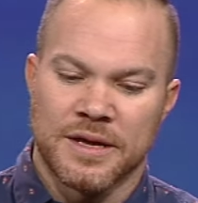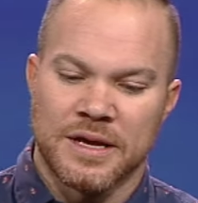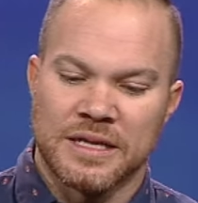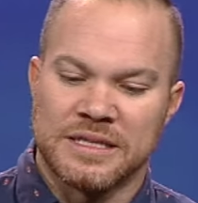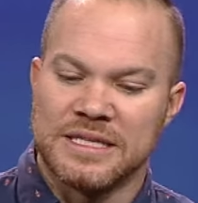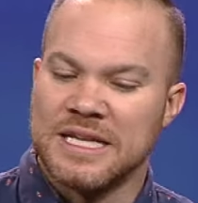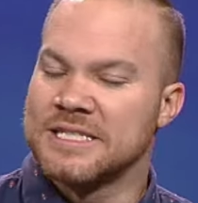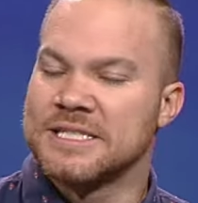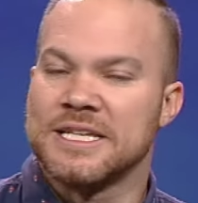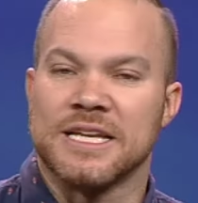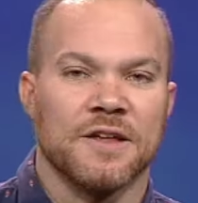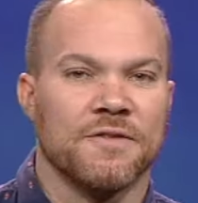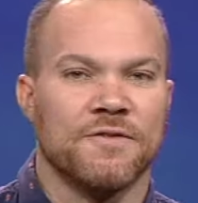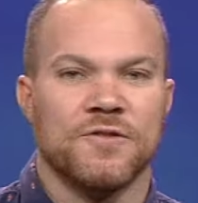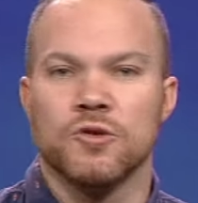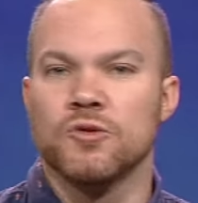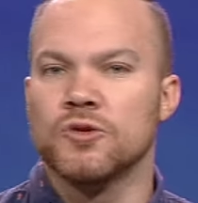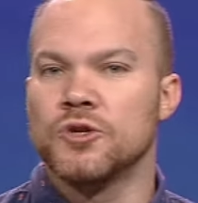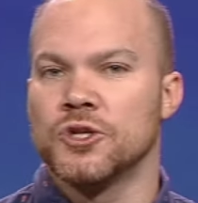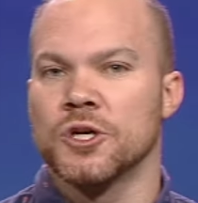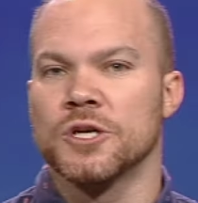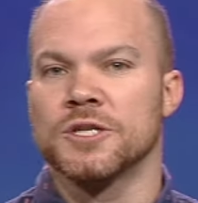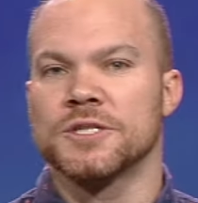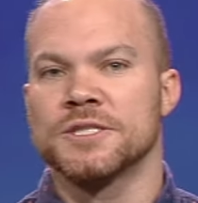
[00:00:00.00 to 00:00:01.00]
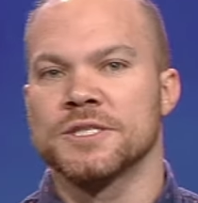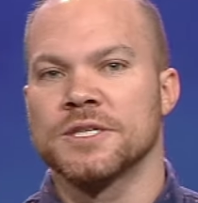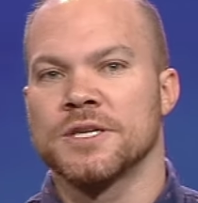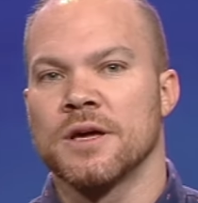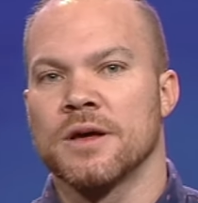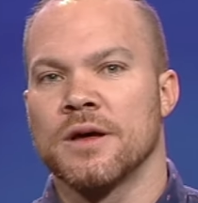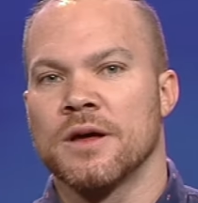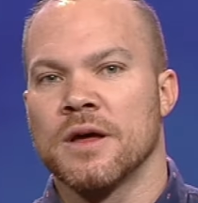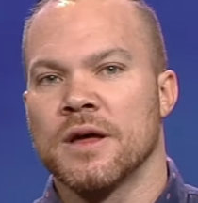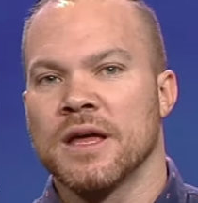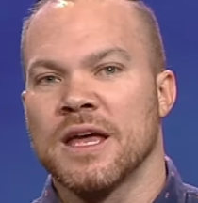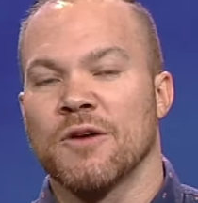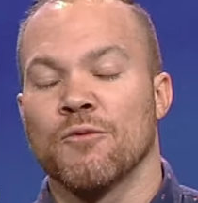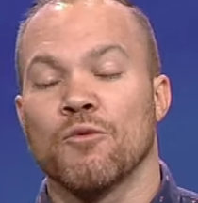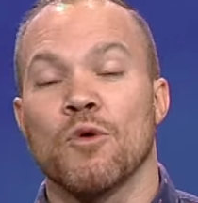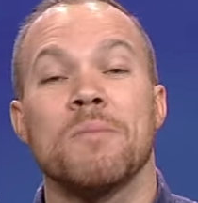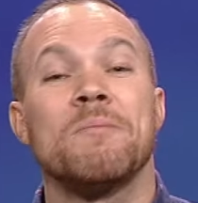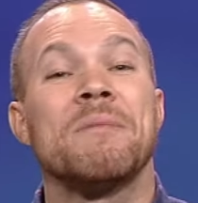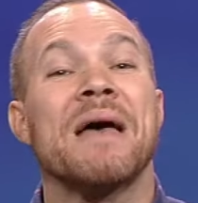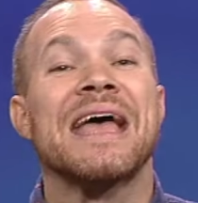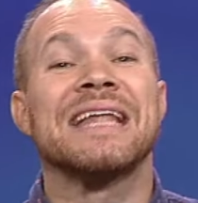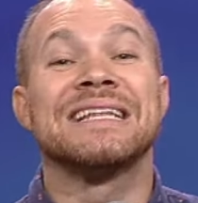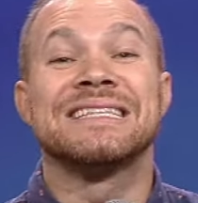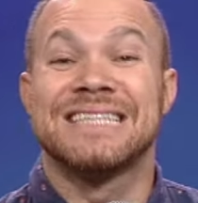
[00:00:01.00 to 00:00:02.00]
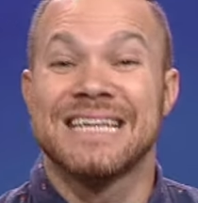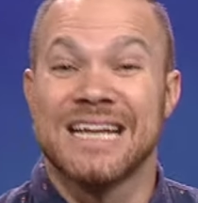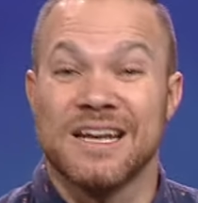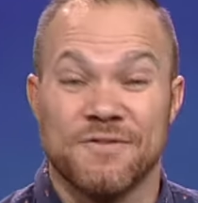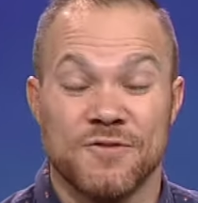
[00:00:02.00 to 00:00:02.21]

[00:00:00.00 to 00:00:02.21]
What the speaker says: Listen, if you just repented,